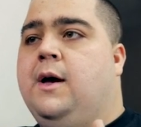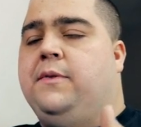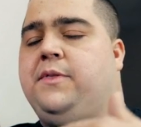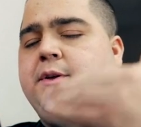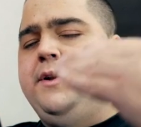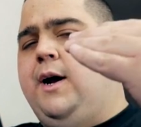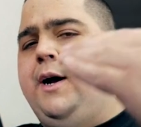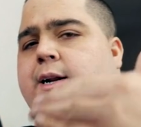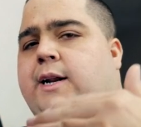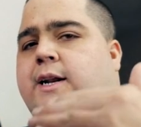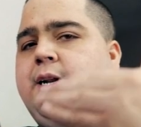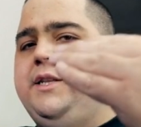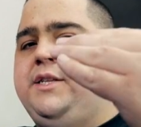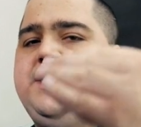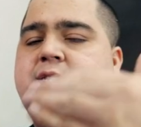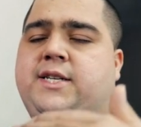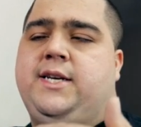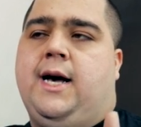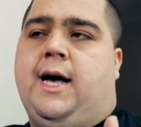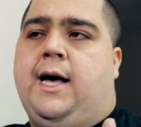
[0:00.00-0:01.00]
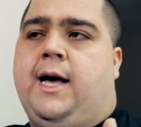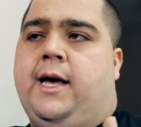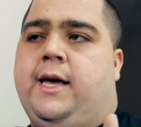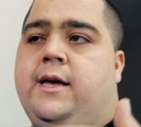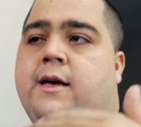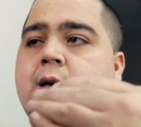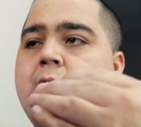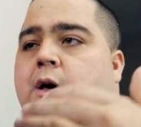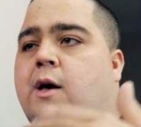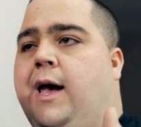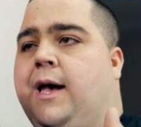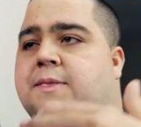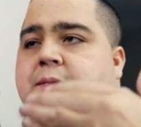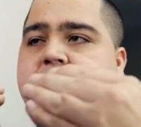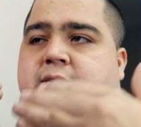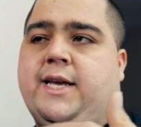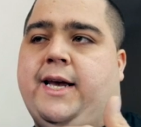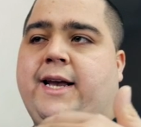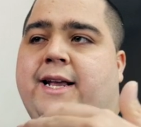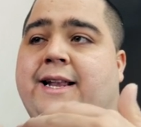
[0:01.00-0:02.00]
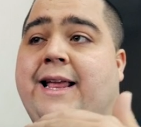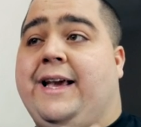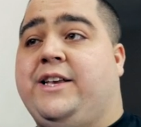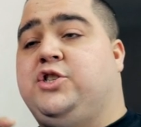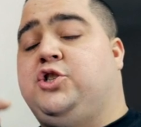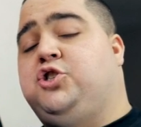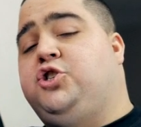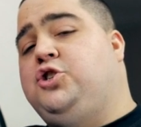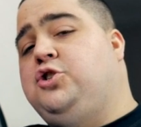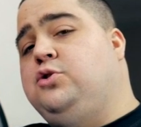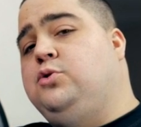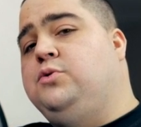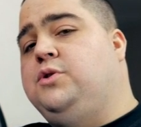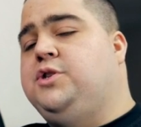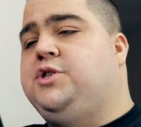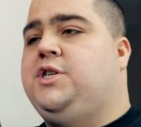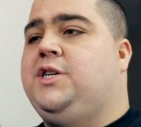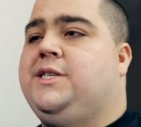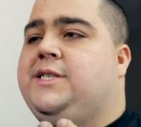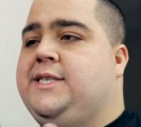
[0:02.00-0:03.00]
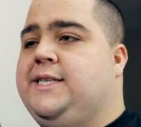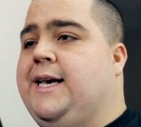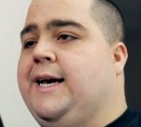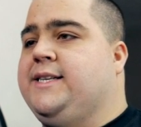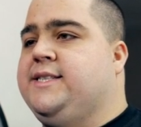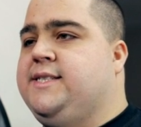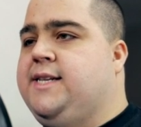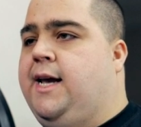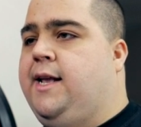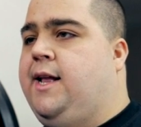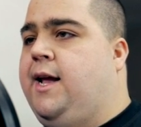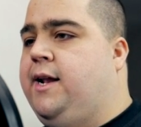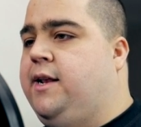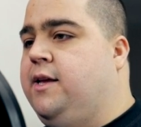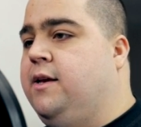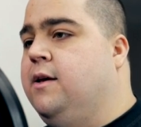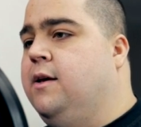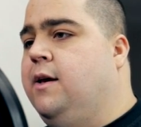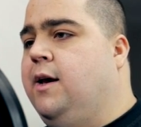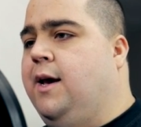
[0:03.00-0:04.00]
the 980 Ti and the Titan X to the GTX 1080.